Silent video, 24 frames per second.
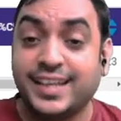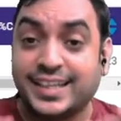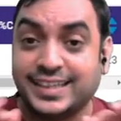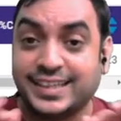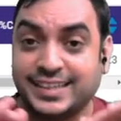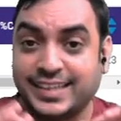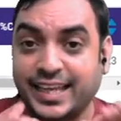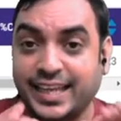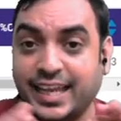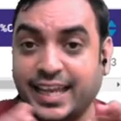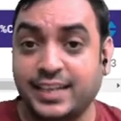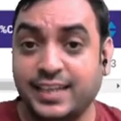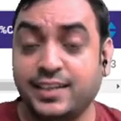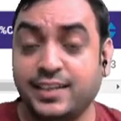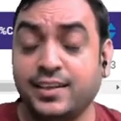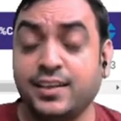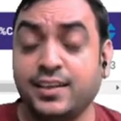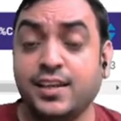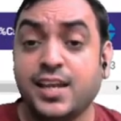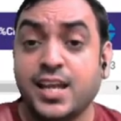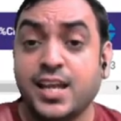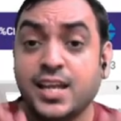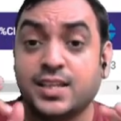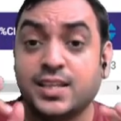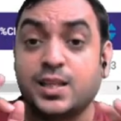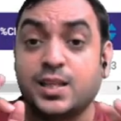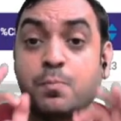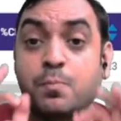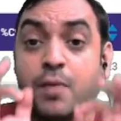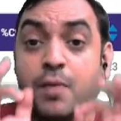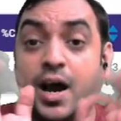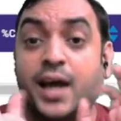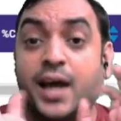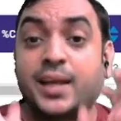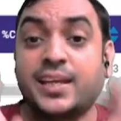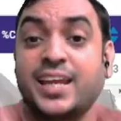then the
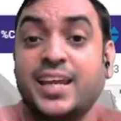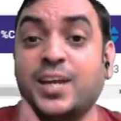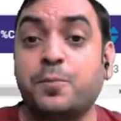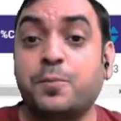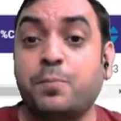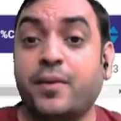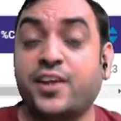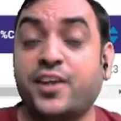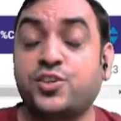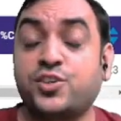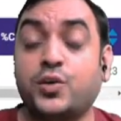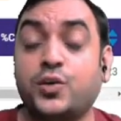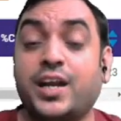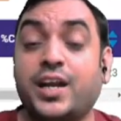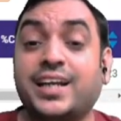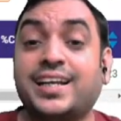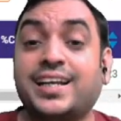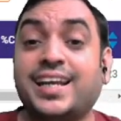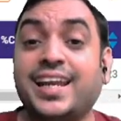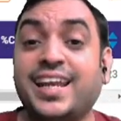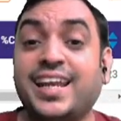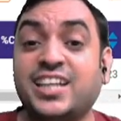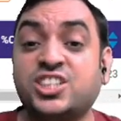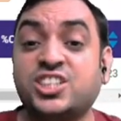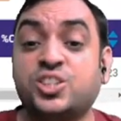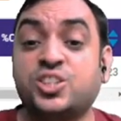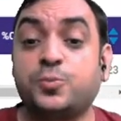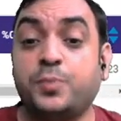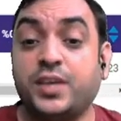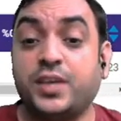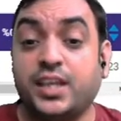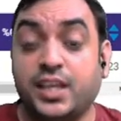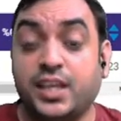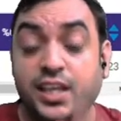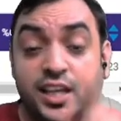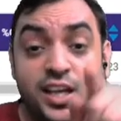market price should at least
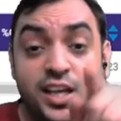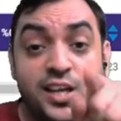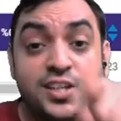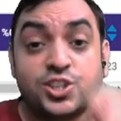be